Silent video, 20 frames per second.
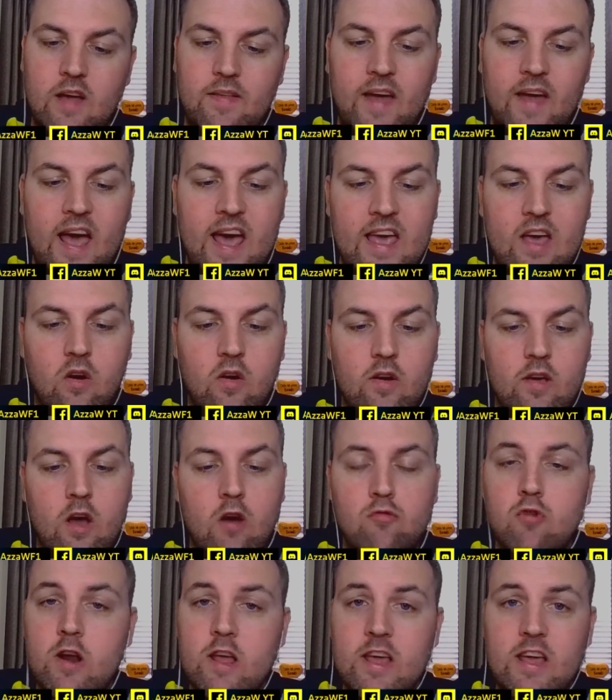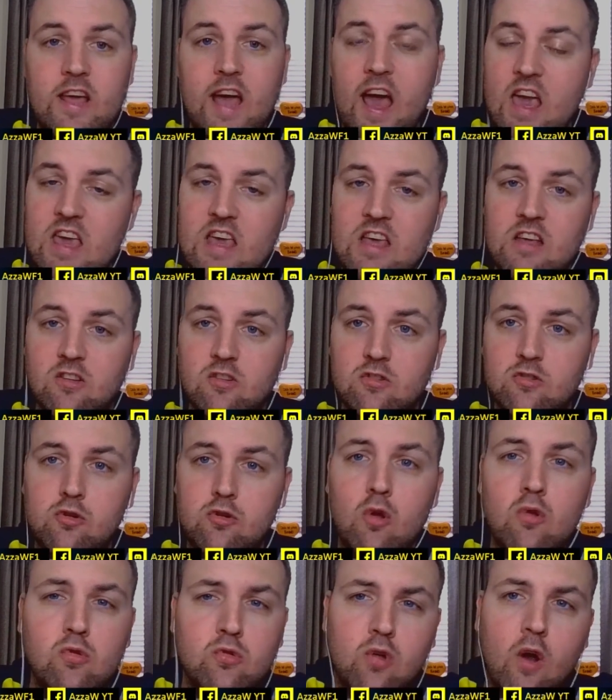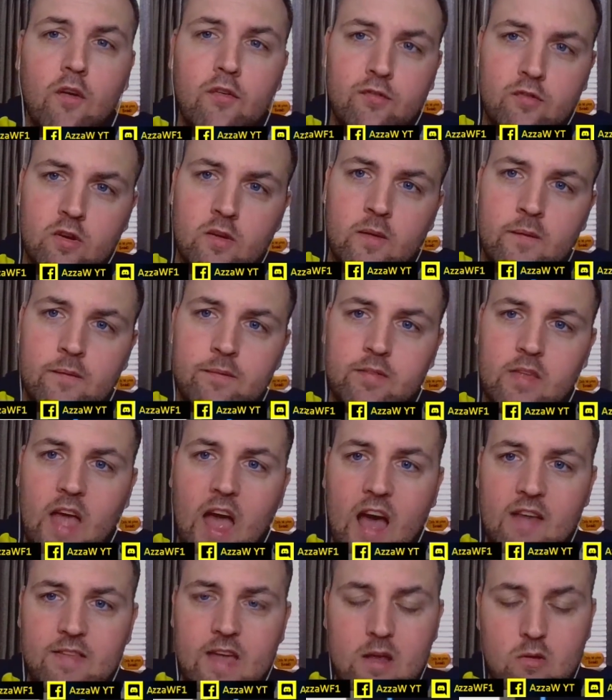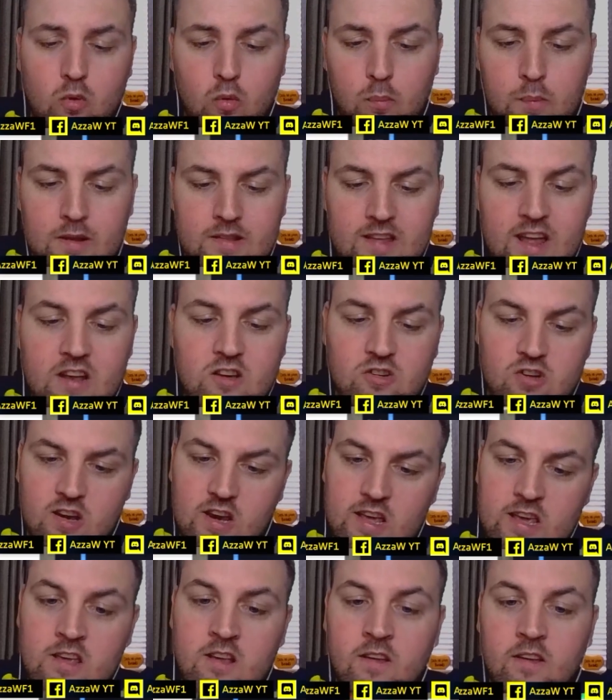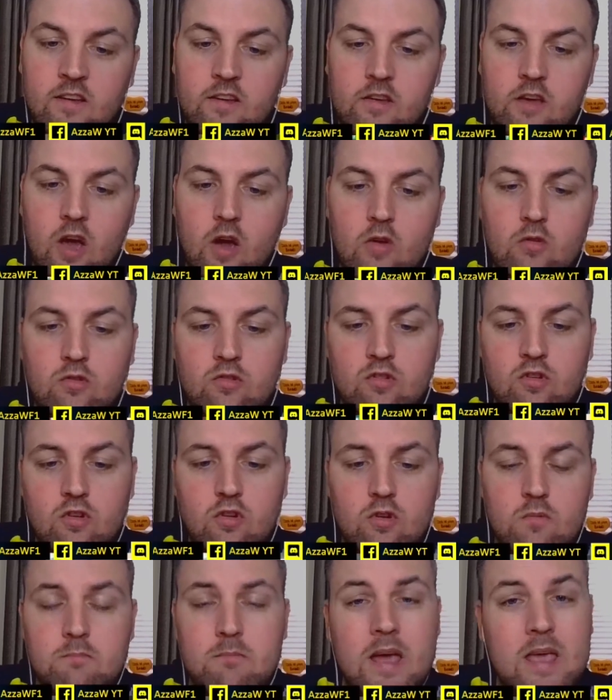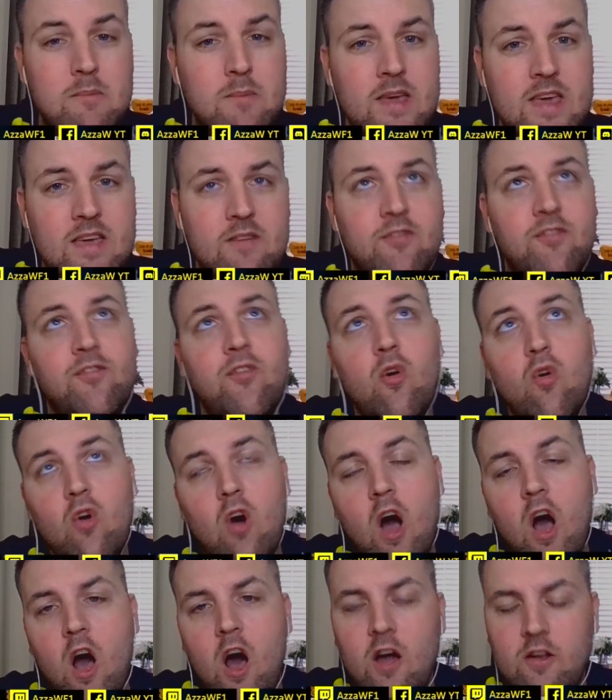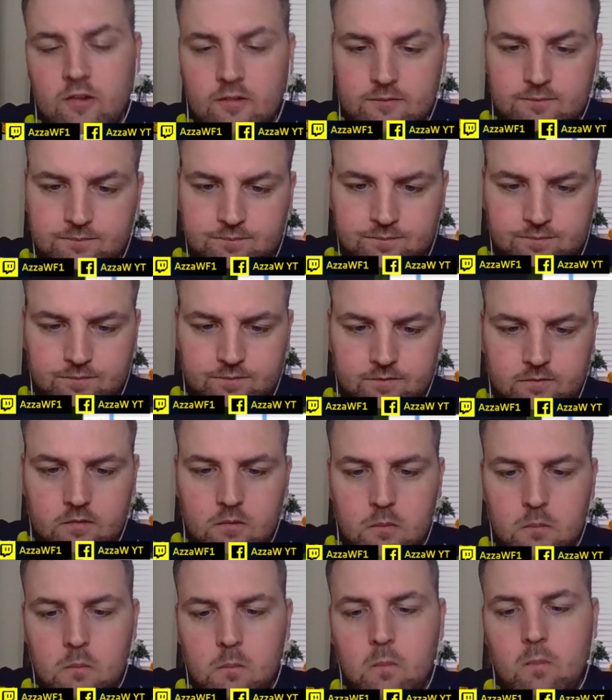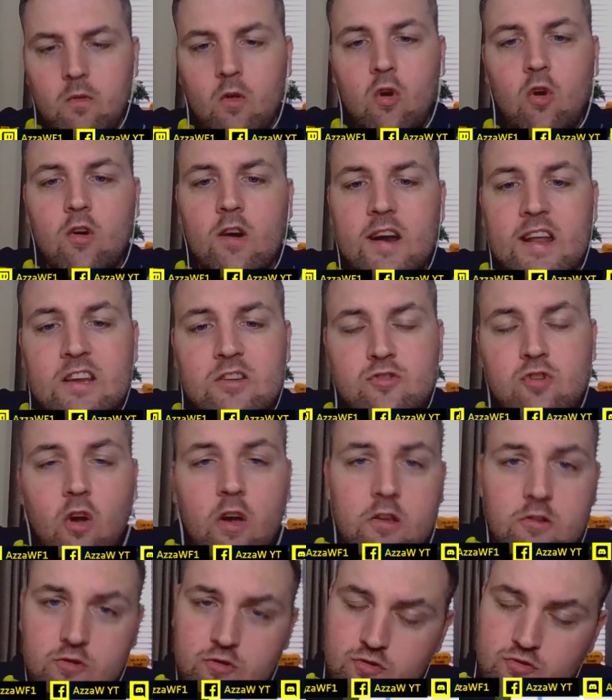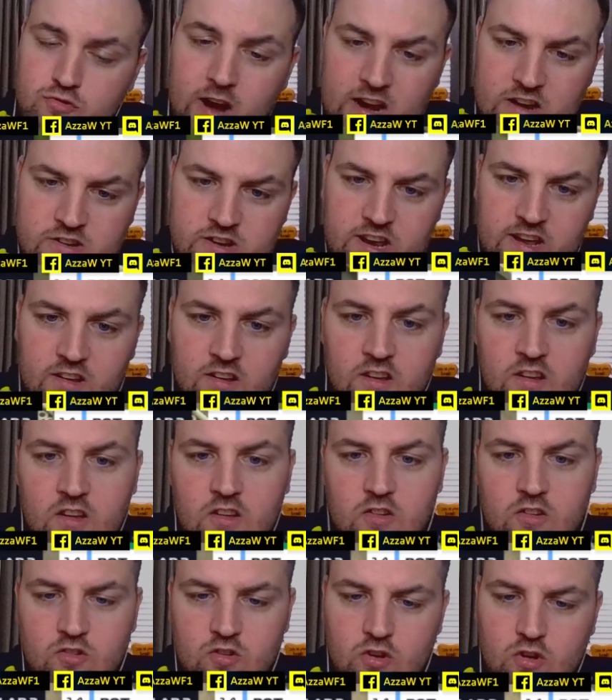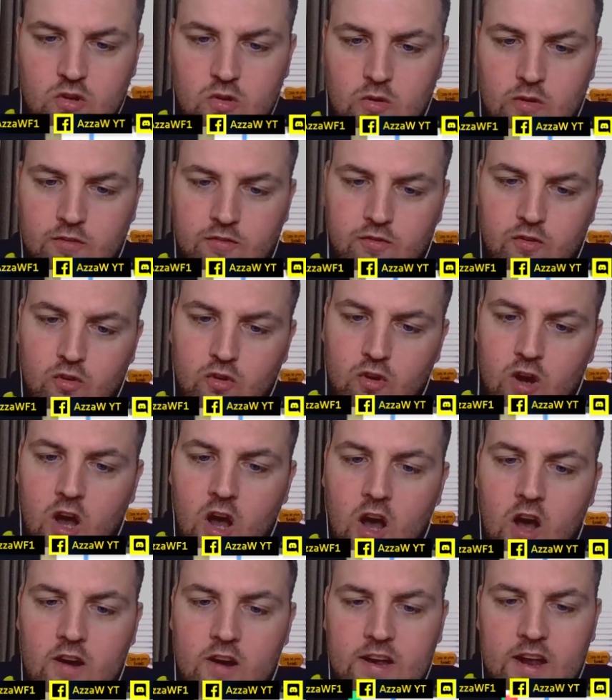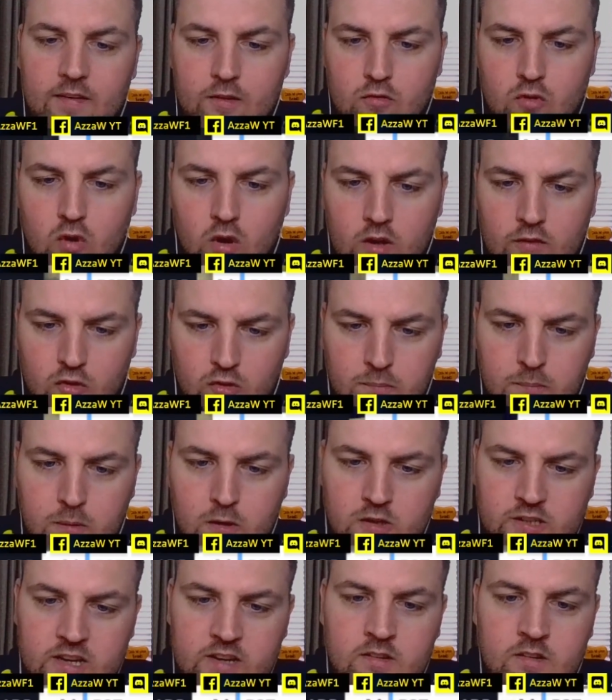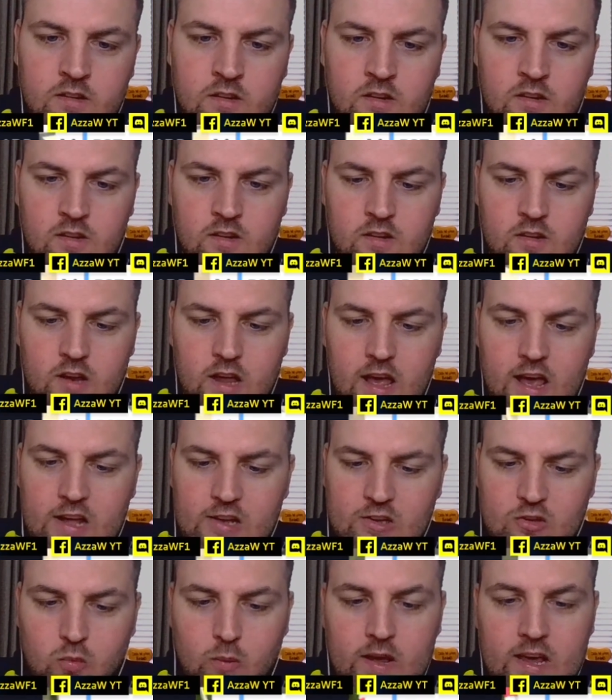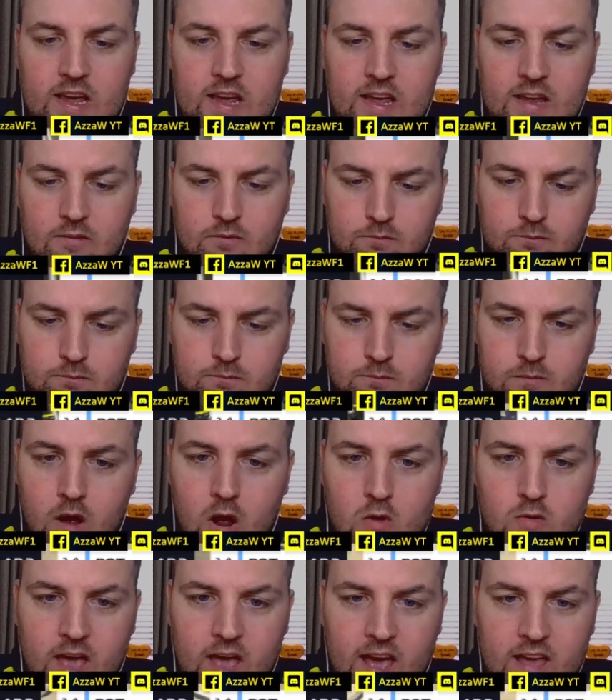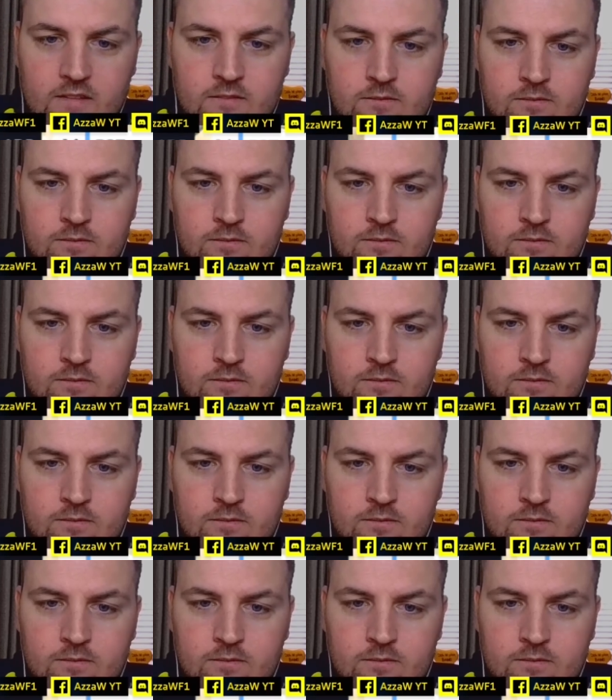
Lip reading: the AI are running a 2 soft, and they will potentially go to maybe 4 hard, or at least try and stretch it to 4 hard. Now the Rival's pushing, and we're okay.